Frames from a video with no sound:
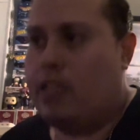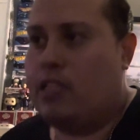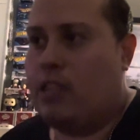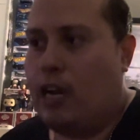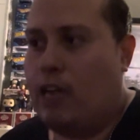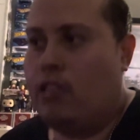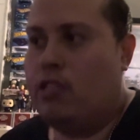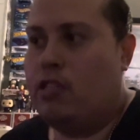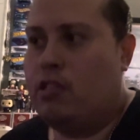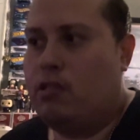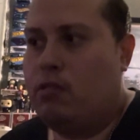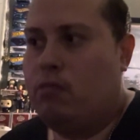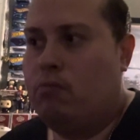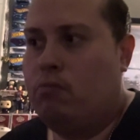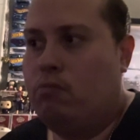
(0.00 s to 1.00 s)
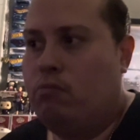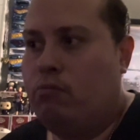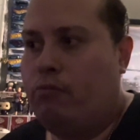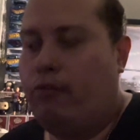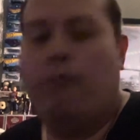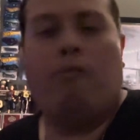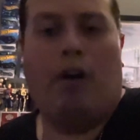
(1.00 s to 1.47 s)
sense
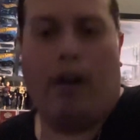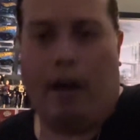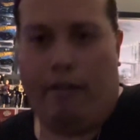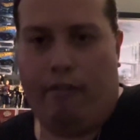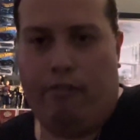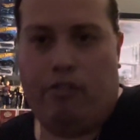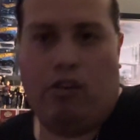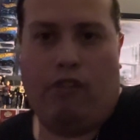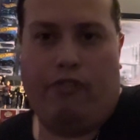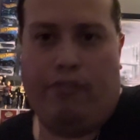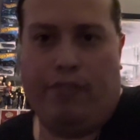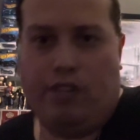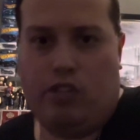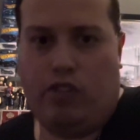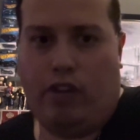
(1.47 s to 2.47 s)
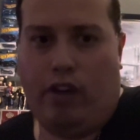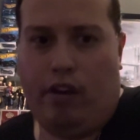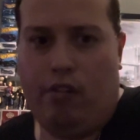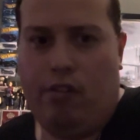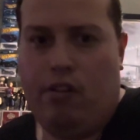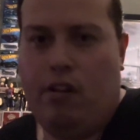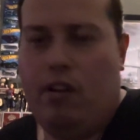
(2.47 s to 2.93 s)
from what I saw from the
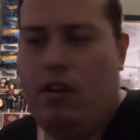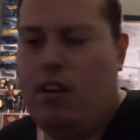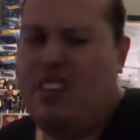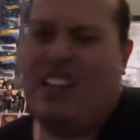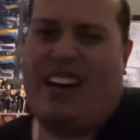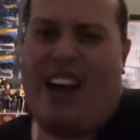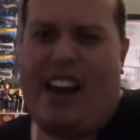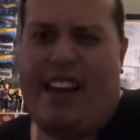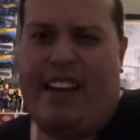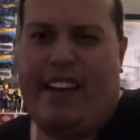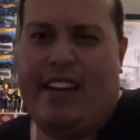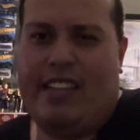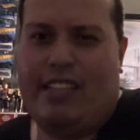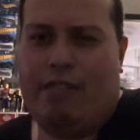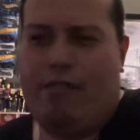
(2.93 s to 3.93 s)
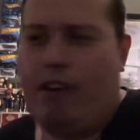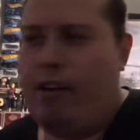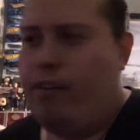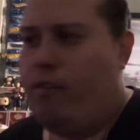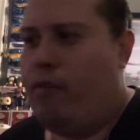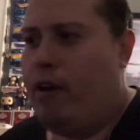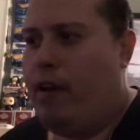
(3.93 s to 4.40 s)
trailer. Because I kind of guessed it right
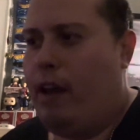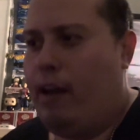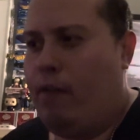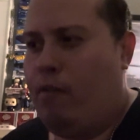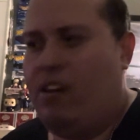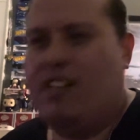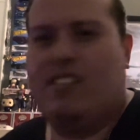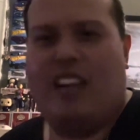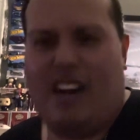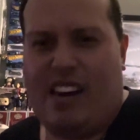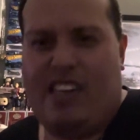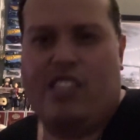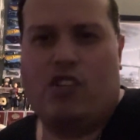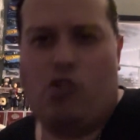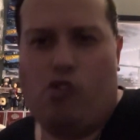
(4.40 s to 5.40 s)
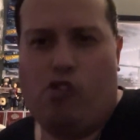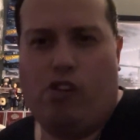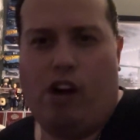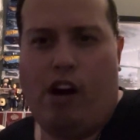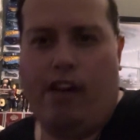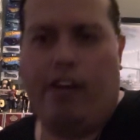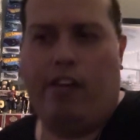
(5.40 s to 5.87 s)
away, like what exactly is going
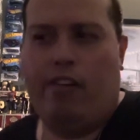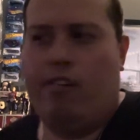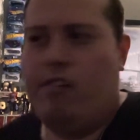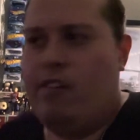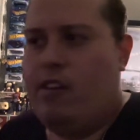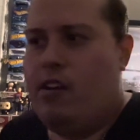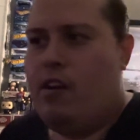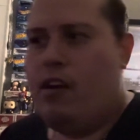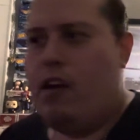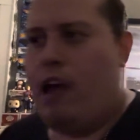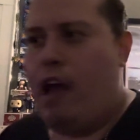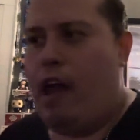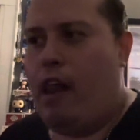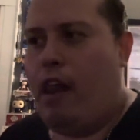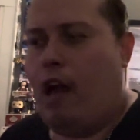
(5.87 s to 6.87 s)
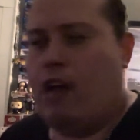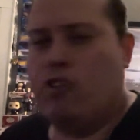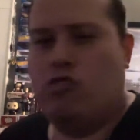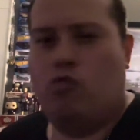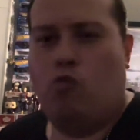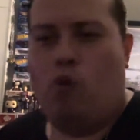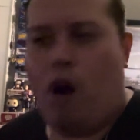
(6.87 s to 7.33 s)
on here. And as
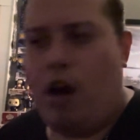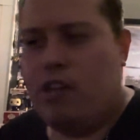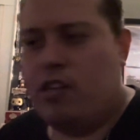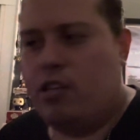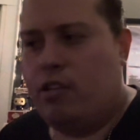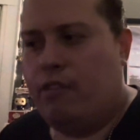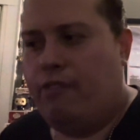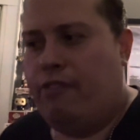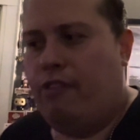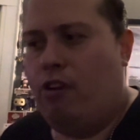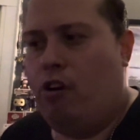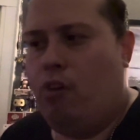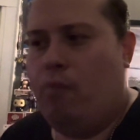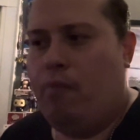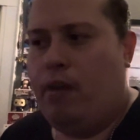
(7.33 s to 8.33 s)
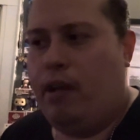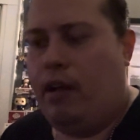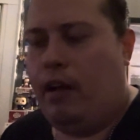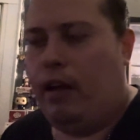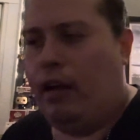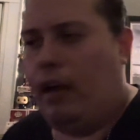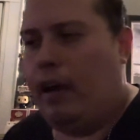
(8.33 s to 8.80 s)
you watch in the film, it,
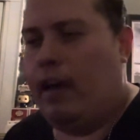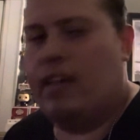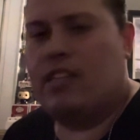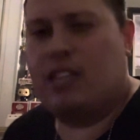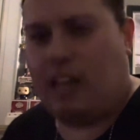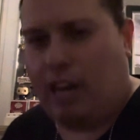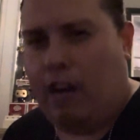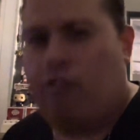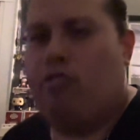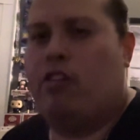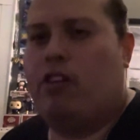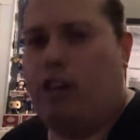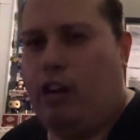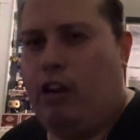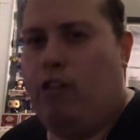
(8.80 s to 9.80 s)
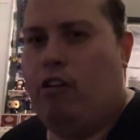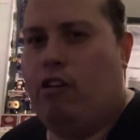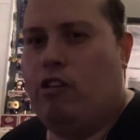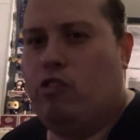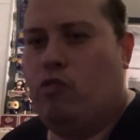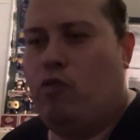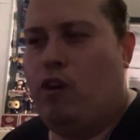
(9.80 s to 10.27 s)
it gets clearer and clearer
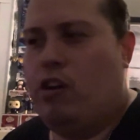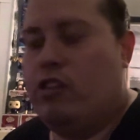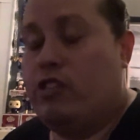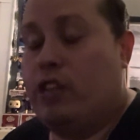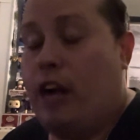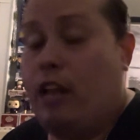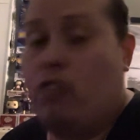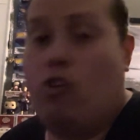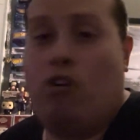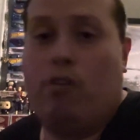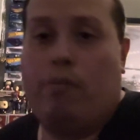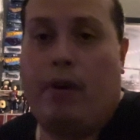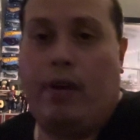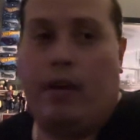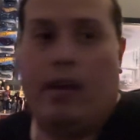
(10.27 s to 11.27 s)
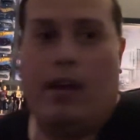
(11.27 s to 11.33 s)
as you watch it. I thought make,